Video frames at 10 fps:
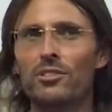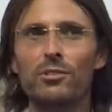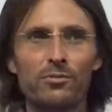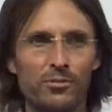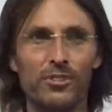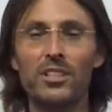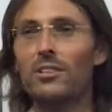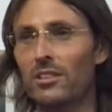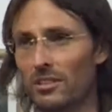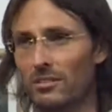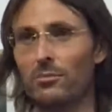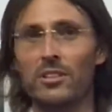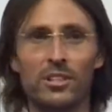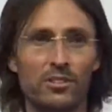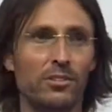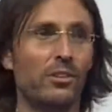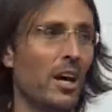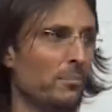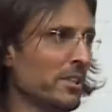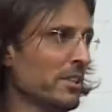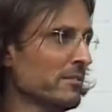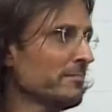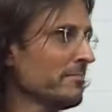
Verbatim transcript: And you'll feel them within you happening.